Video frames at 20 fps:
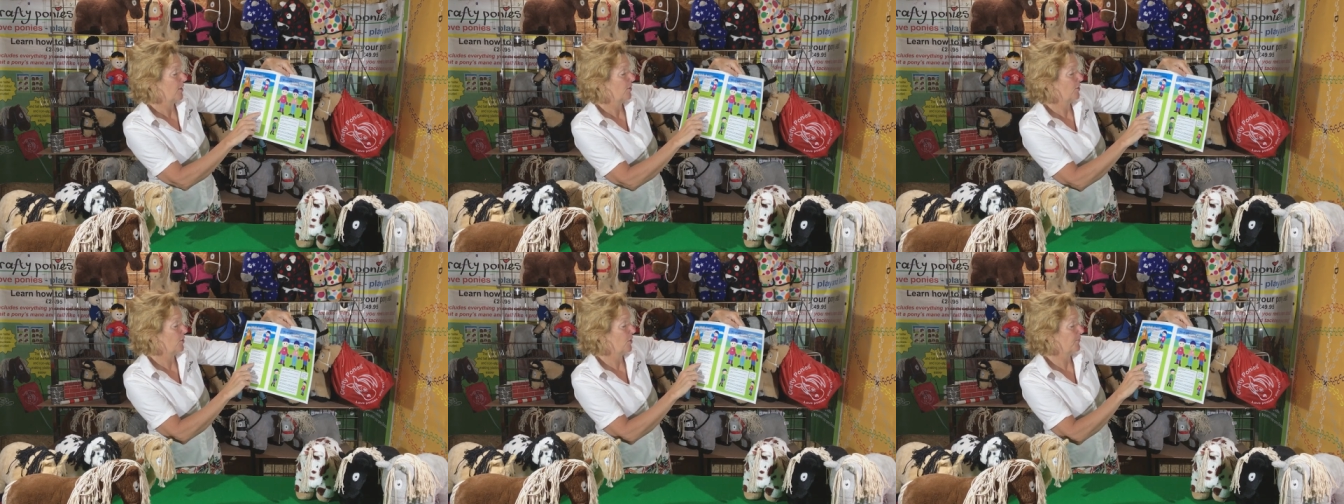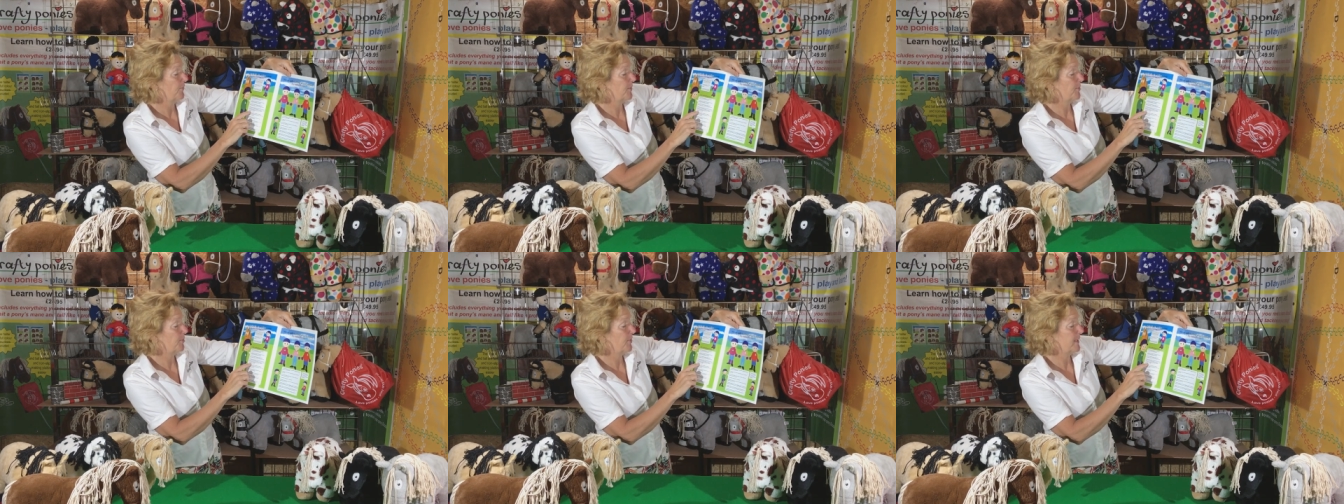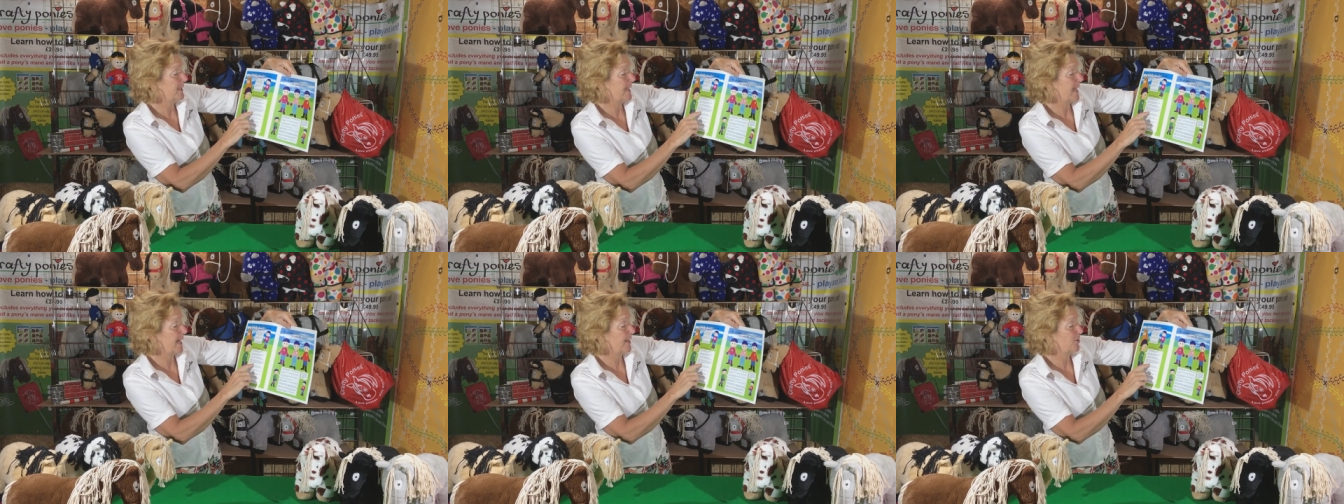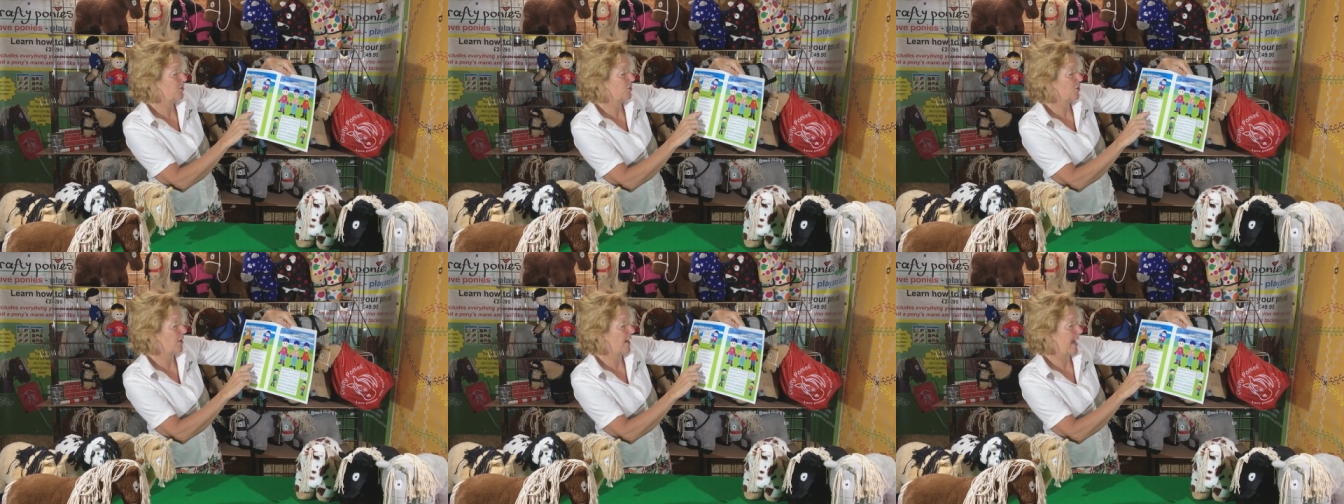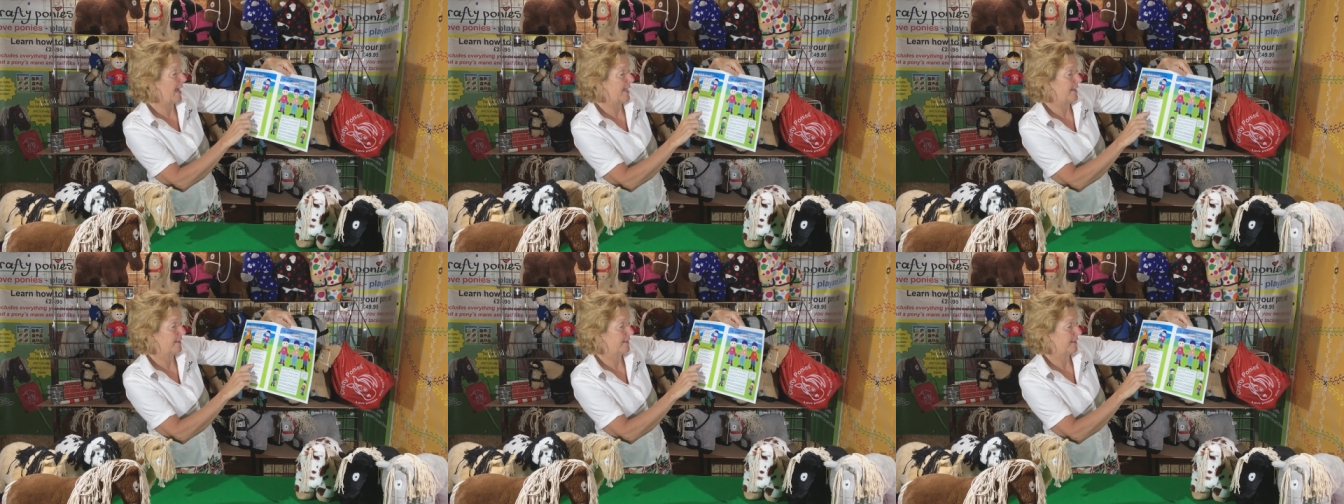Gloves protect your
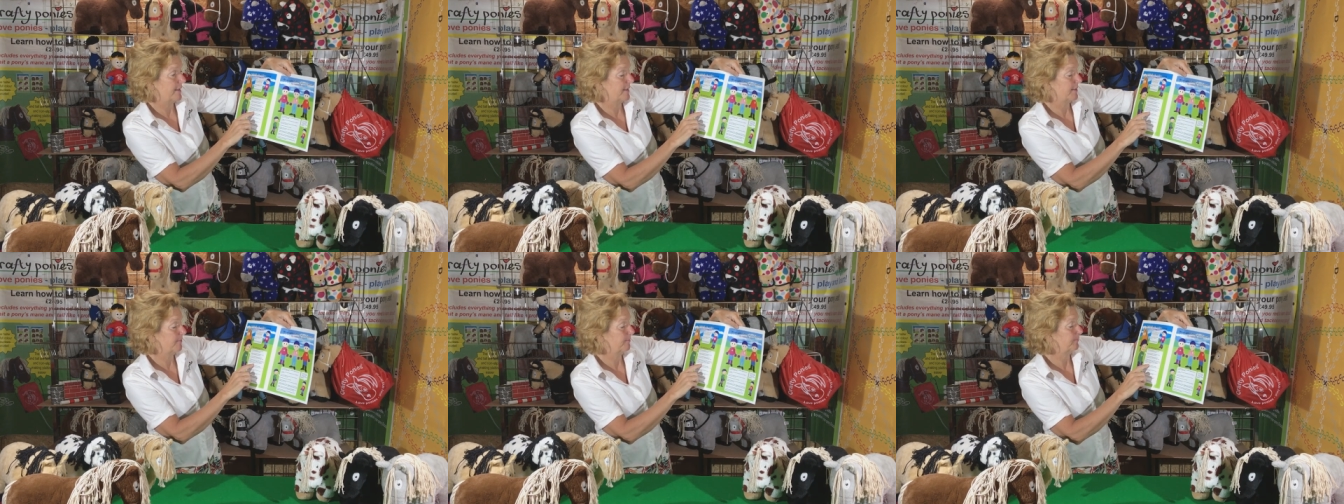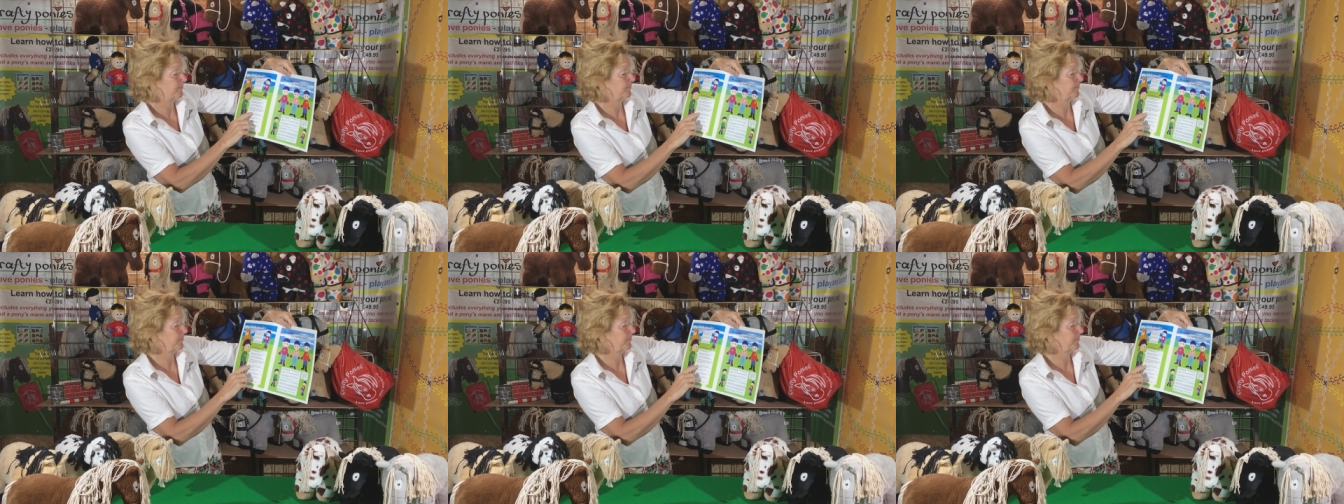hands.